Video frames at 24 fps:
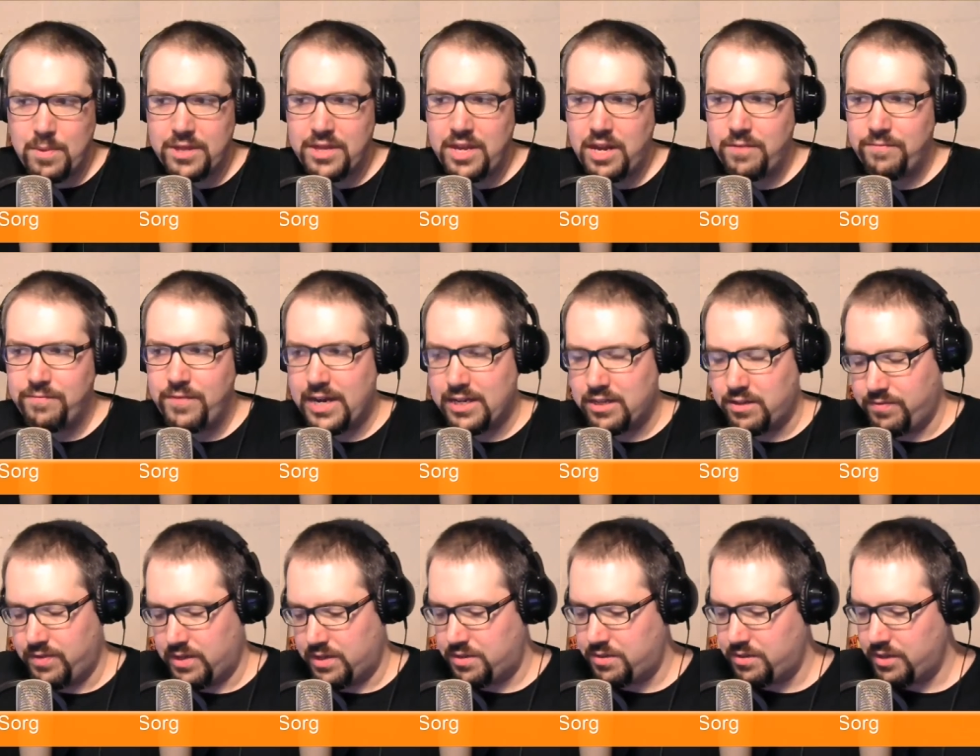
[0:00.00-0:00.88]
about that
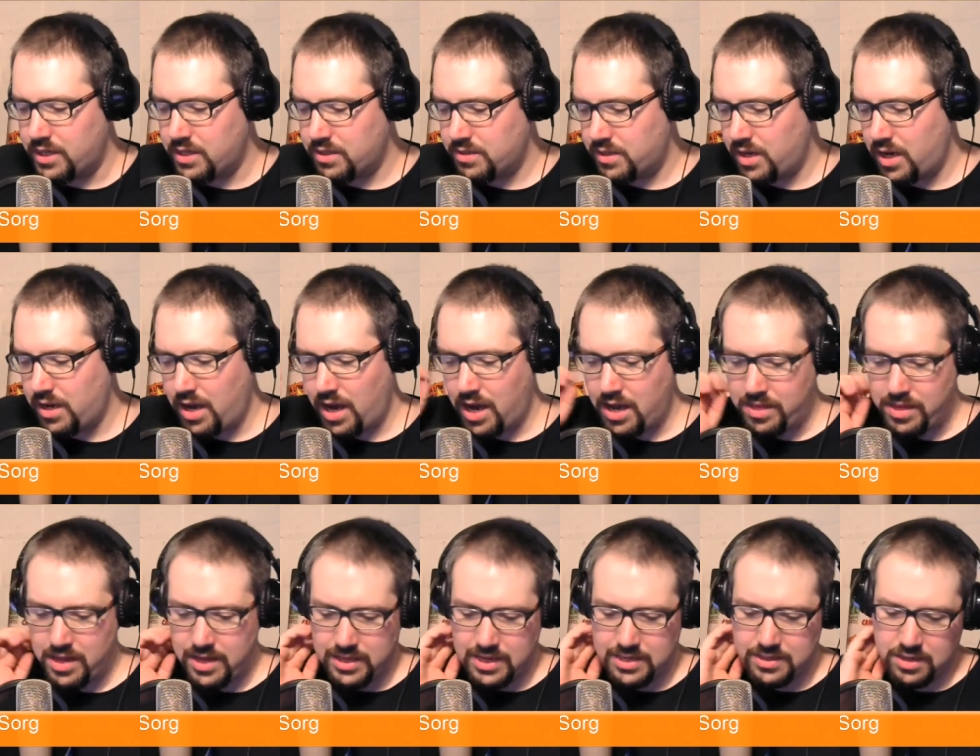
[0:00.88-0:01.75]
effectiveness, because I
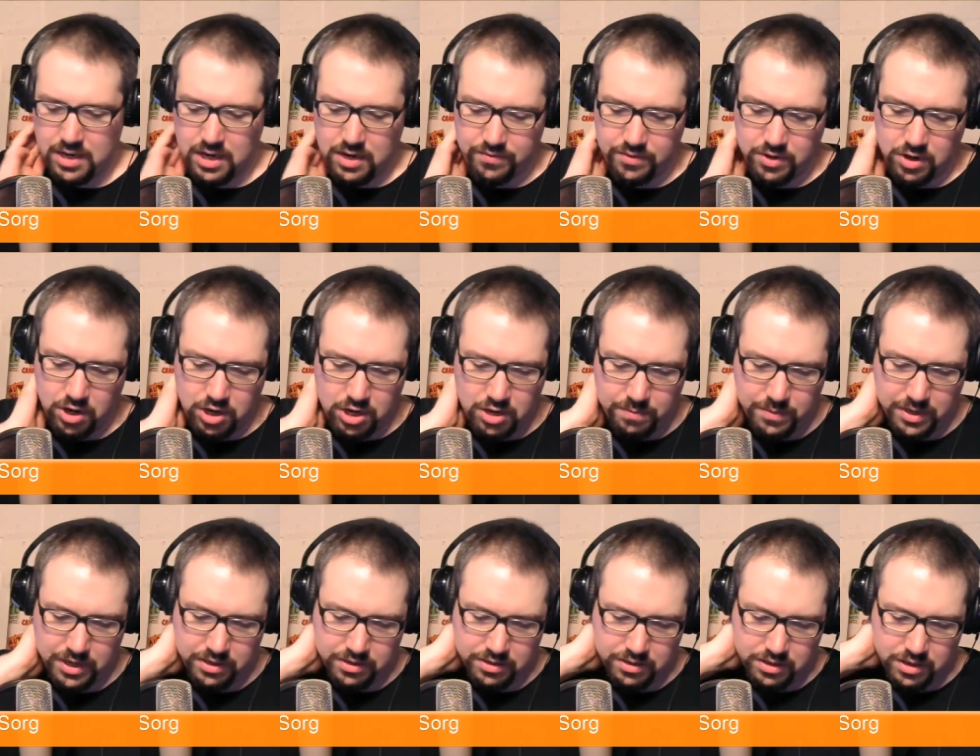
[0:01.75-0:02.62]
think that's kind of an
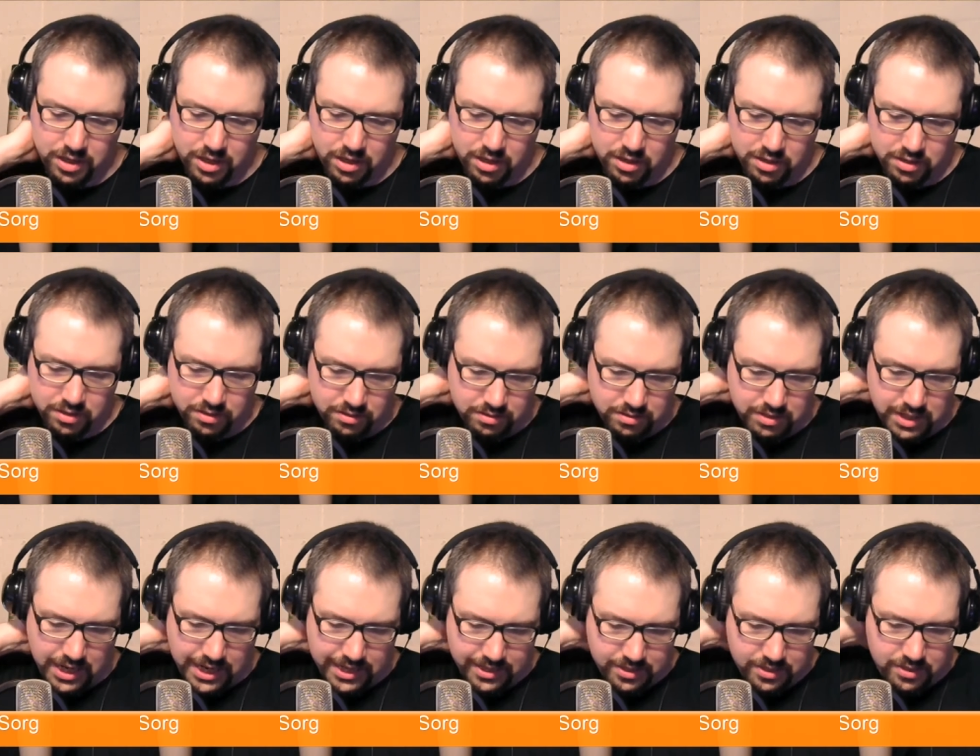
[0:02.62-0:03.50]
argument
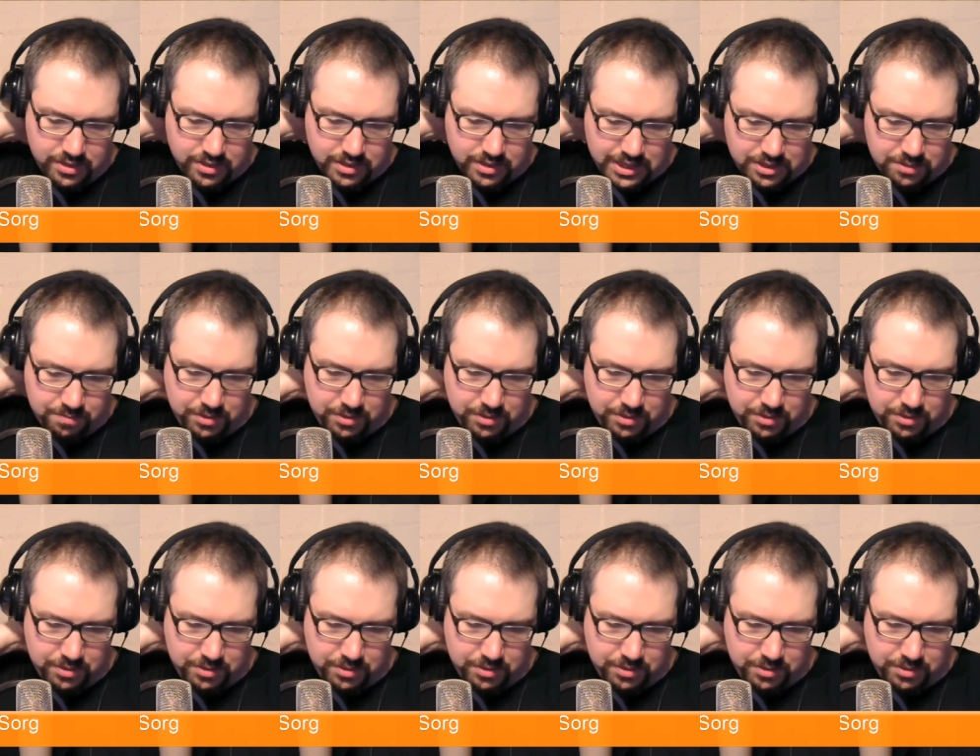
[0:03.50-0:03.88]
that's